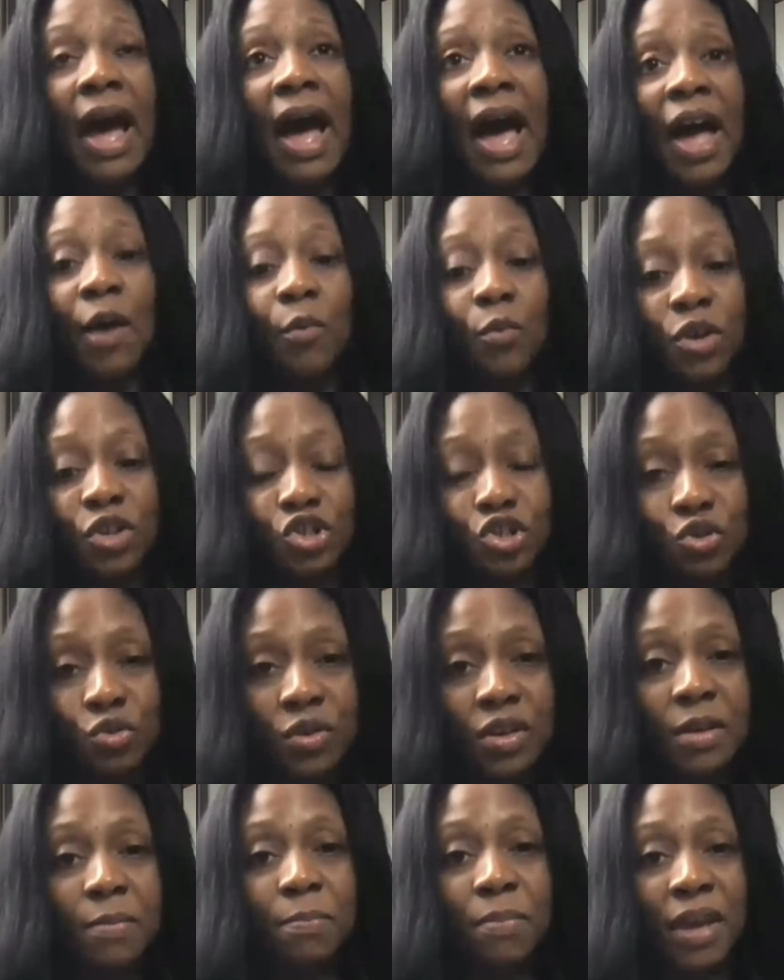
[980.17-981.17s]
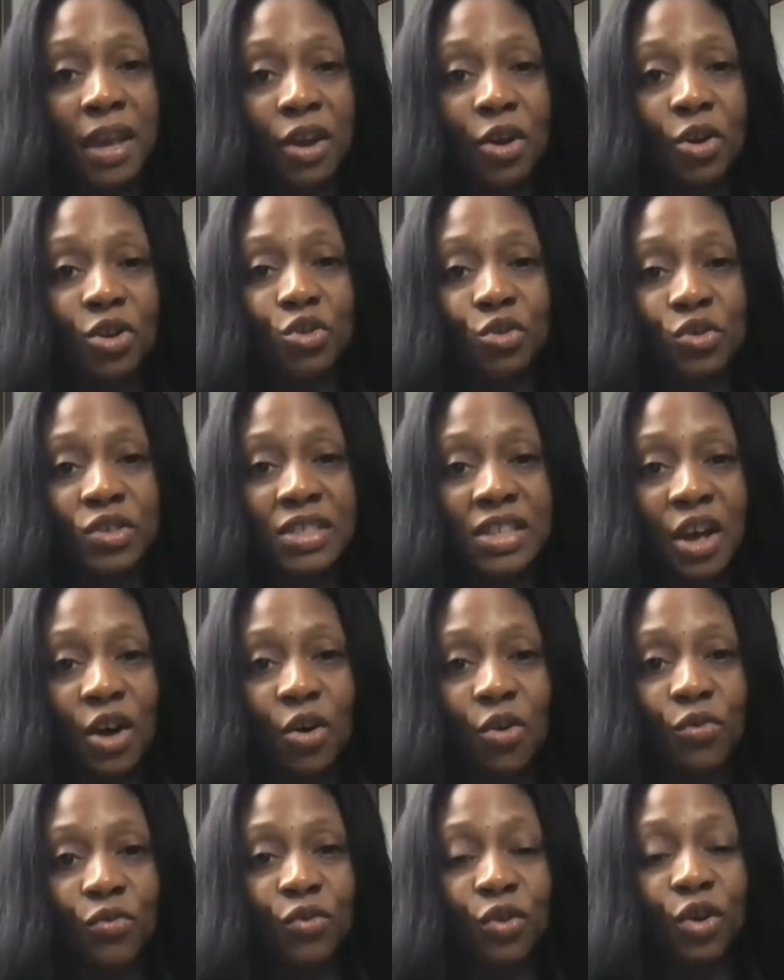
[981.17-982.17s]
I want you to compare
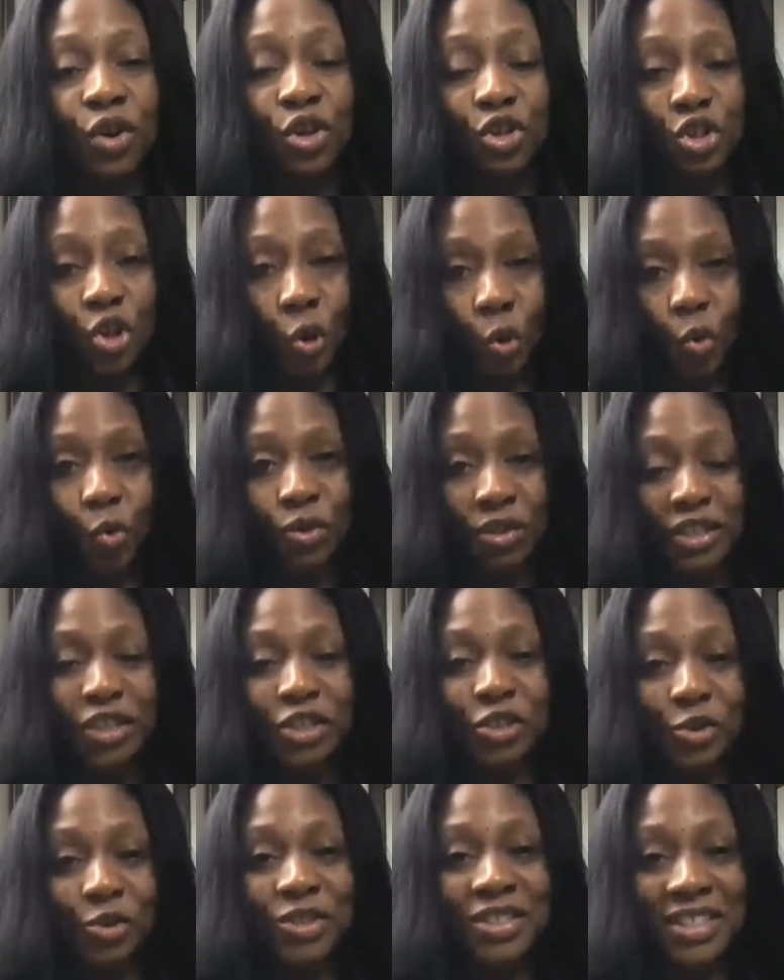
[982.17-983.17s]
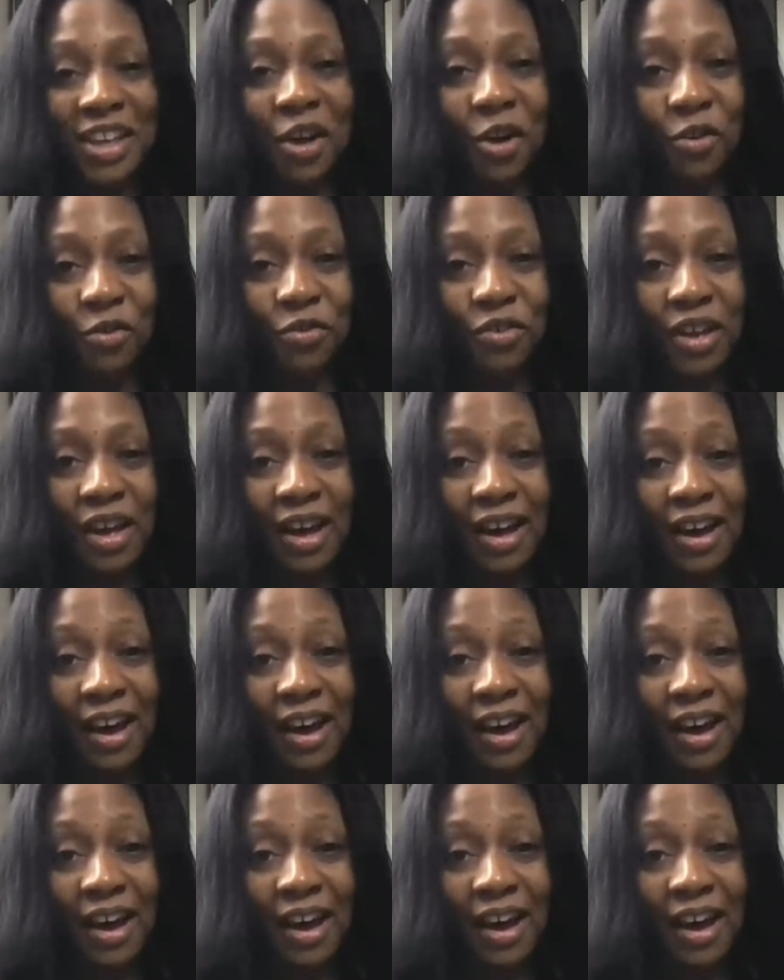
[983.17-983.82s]
yourself to only yourself.